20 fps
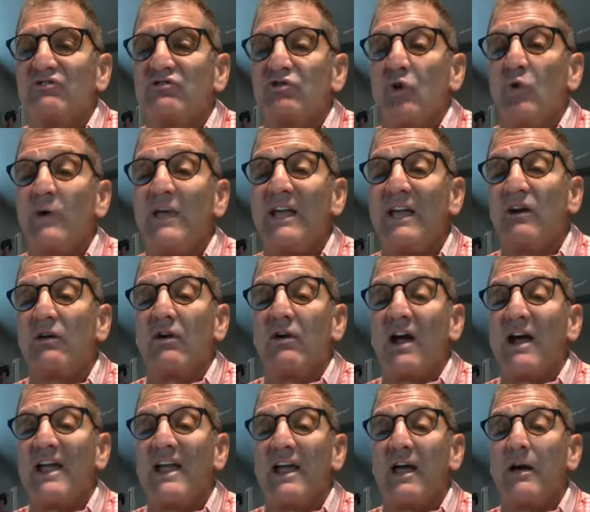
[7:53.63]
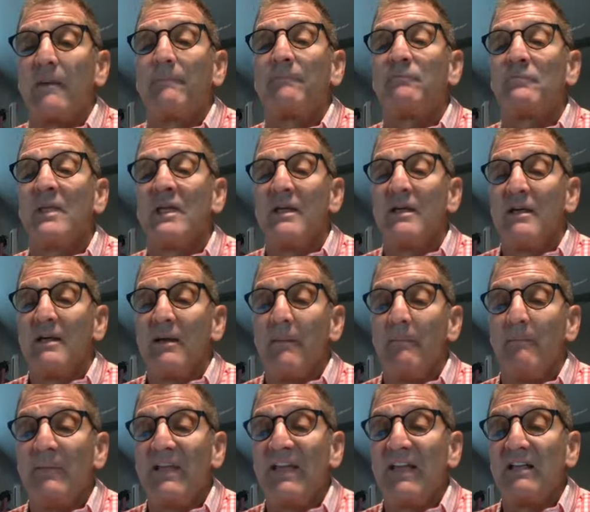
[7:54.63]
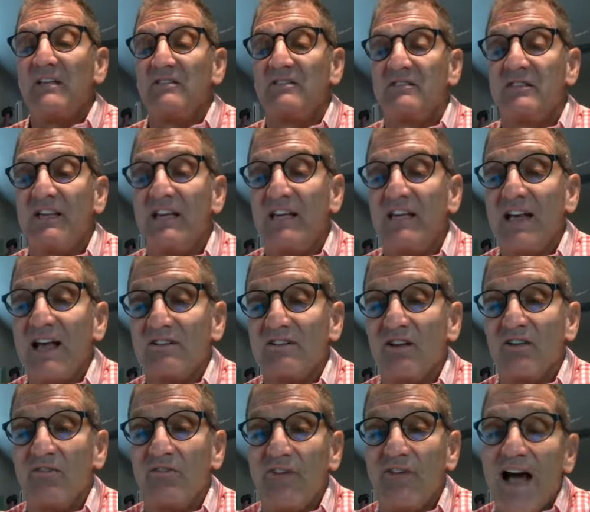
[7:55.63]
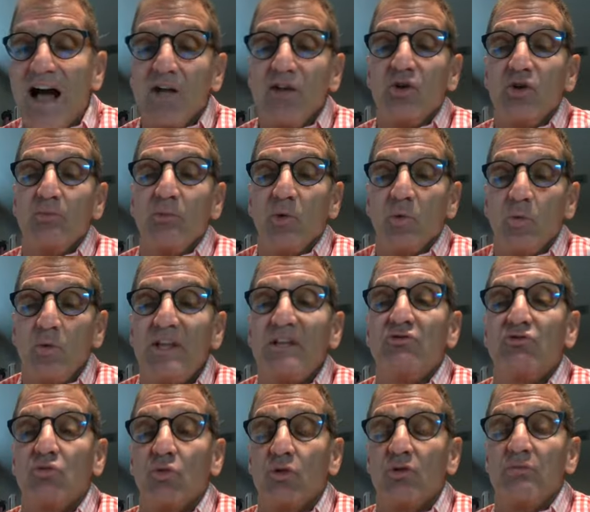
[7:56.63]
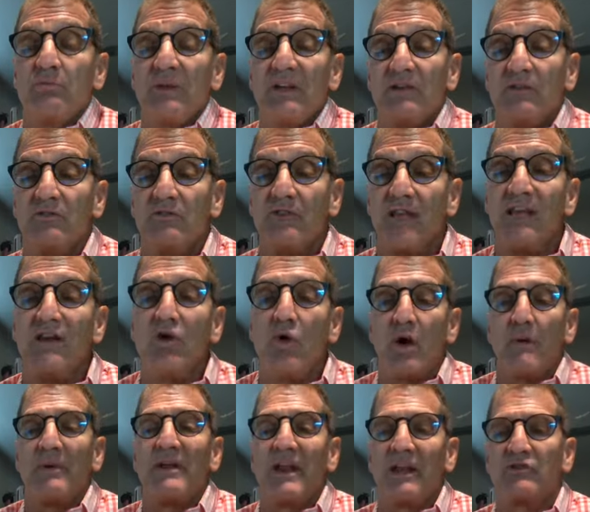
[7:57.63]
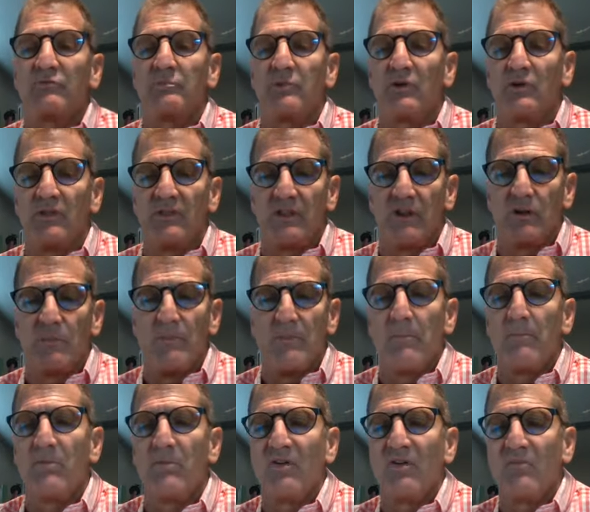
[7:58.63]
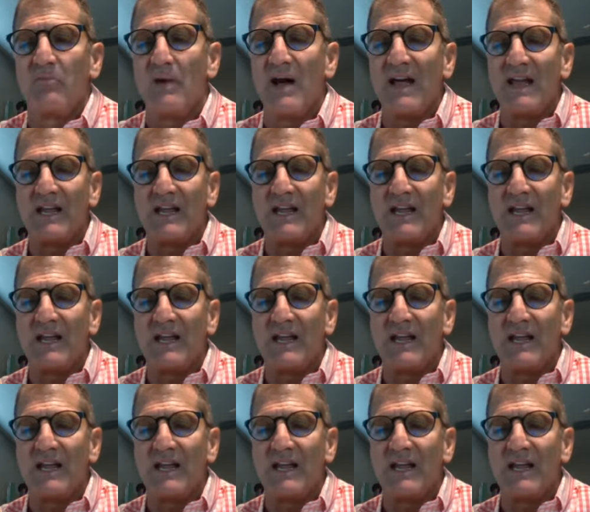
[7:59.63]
So here I am being seen as a valuable resource because they know I'm an expert. They're a member of my